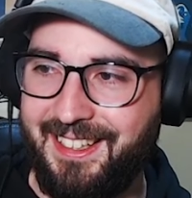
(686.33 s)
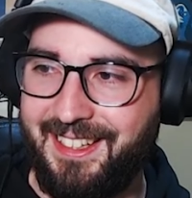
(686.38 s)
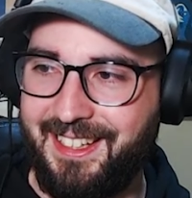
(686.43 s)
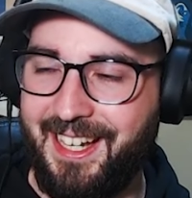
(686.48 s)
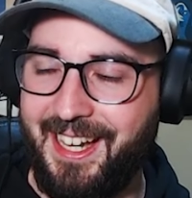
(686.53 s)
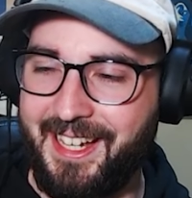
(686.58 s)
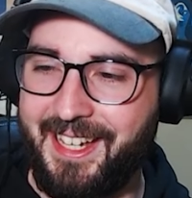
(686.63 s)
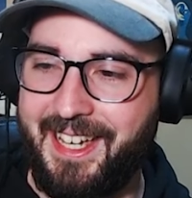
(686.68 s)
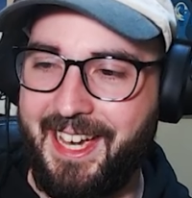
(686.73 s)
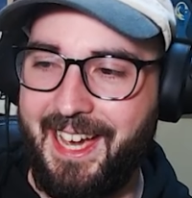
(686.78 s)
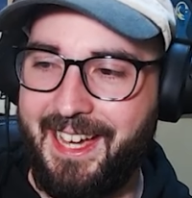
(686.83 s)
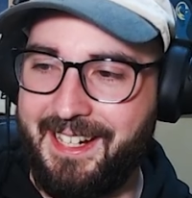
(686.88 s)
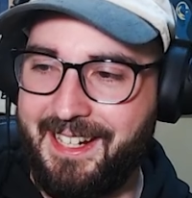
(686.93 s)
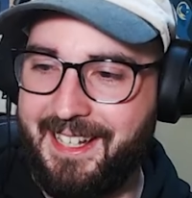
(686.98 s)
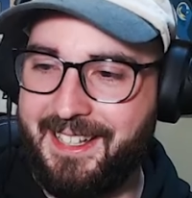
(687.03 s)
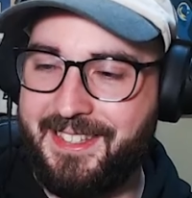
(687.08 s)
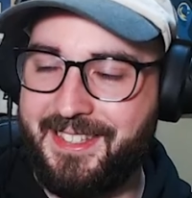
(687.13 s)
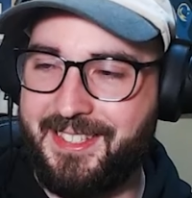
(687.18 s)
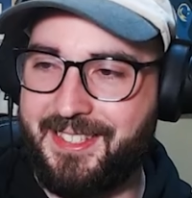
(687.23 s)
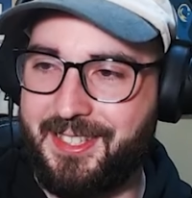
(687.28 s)
Again,
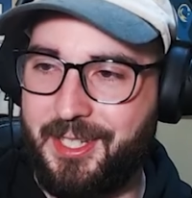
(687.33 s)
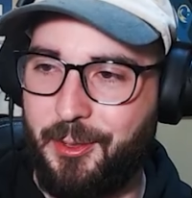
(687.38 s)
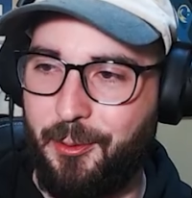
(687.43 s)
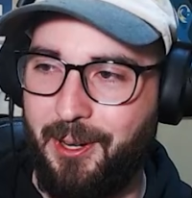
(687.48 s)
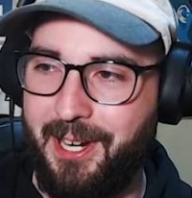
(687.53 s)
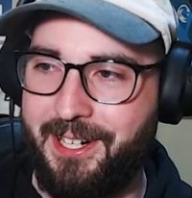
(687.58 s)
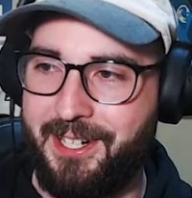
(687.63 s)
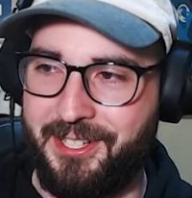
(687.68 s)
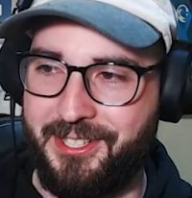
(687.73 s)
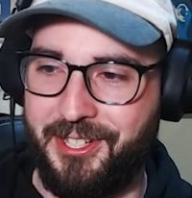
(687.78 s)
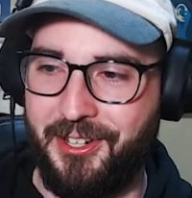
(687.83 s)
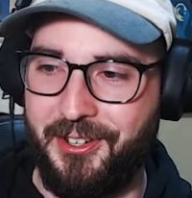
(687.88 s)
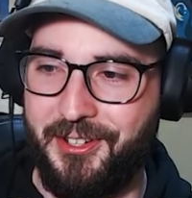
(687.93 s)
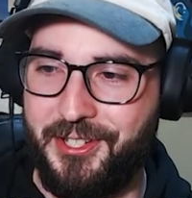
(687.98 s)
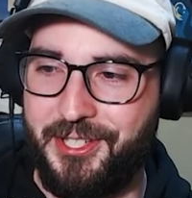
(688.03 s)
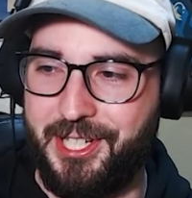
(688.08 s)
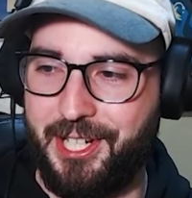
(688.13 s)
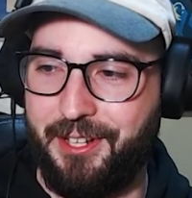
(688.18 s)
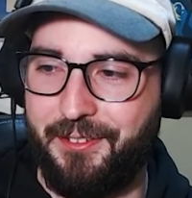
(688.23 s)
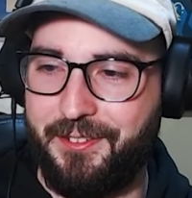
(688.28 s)
it's quite a tone
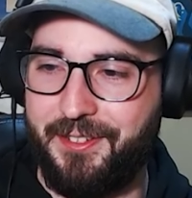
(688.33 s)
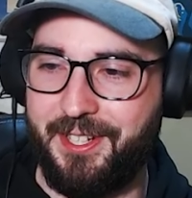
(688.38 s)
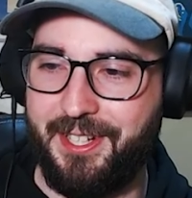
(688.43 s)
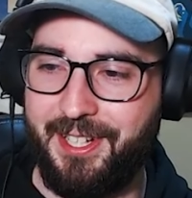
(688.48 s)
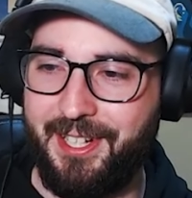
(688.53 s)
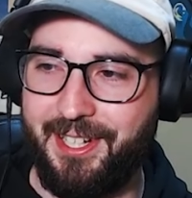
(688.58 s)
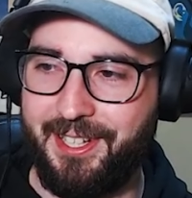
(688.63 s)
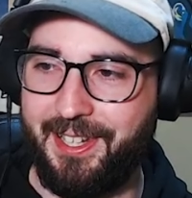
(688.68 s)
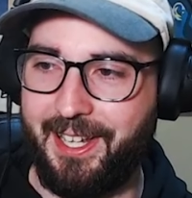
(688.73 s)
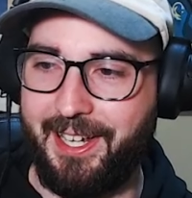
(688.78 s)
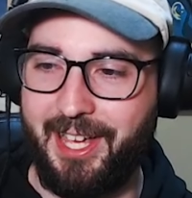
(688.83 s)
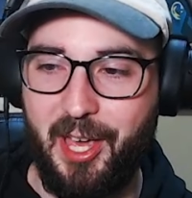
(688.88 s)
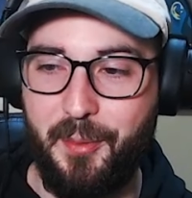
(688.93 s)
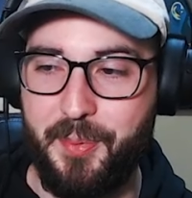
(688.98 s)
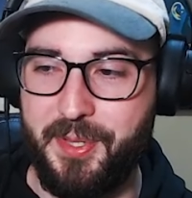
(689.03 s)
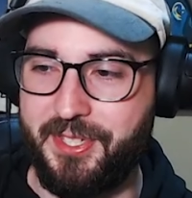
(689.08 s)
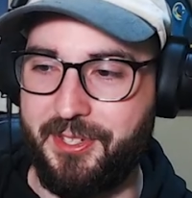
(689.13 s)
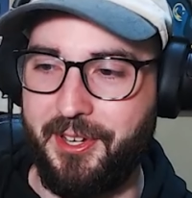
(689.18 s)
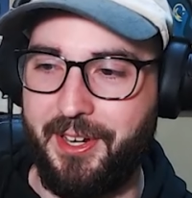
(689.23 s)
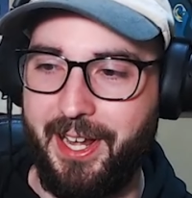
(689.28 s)
shift. Like,
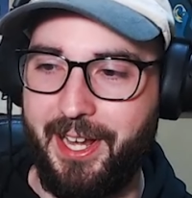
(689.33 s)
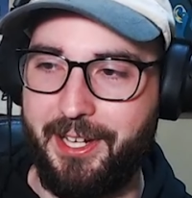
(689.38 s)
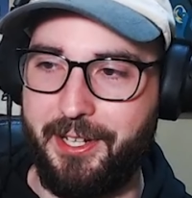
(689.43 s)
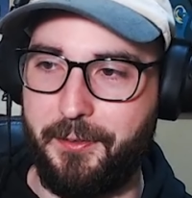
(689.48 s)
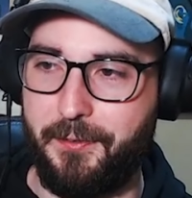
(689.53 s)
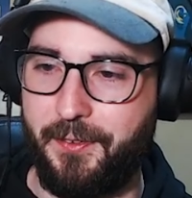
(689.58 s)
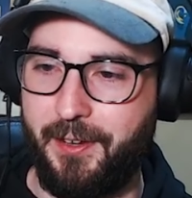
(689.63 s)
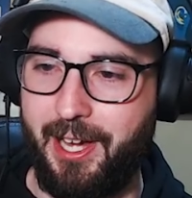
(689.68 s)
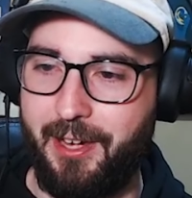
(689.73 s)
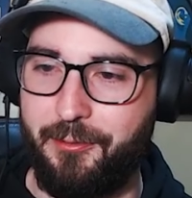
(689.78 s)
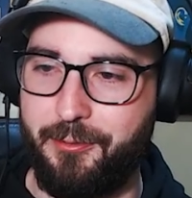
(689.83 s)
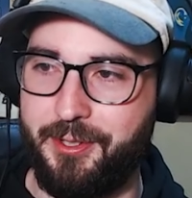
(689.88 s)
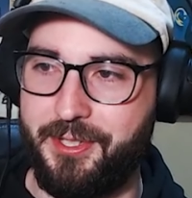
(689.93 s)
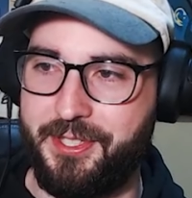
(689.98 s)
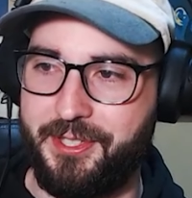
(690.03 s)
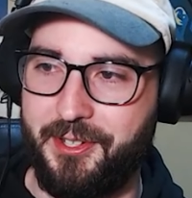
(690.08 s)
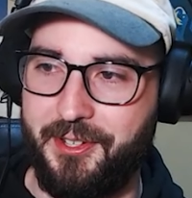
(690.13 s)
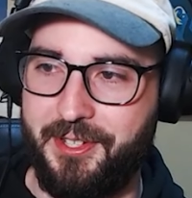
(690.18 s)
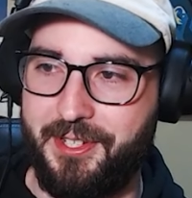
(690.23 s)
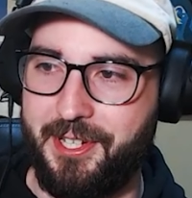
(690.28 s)
episode 85 was
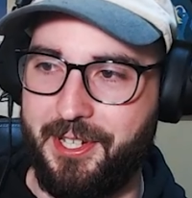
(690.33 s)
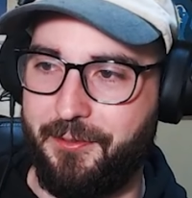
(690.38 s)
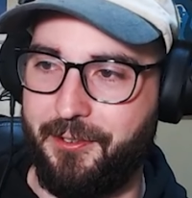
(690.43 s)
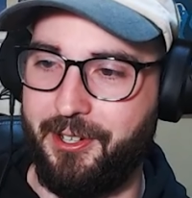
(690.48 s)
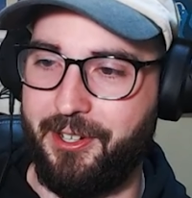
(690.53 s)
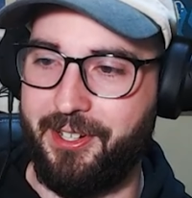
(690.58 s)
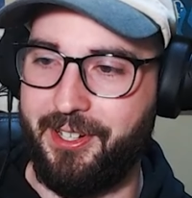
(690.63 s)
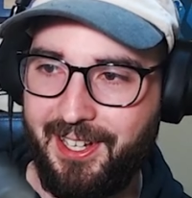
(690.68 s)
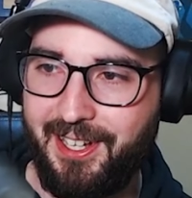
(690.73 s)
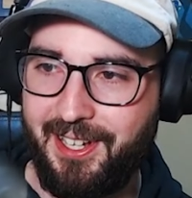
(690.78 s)
so different.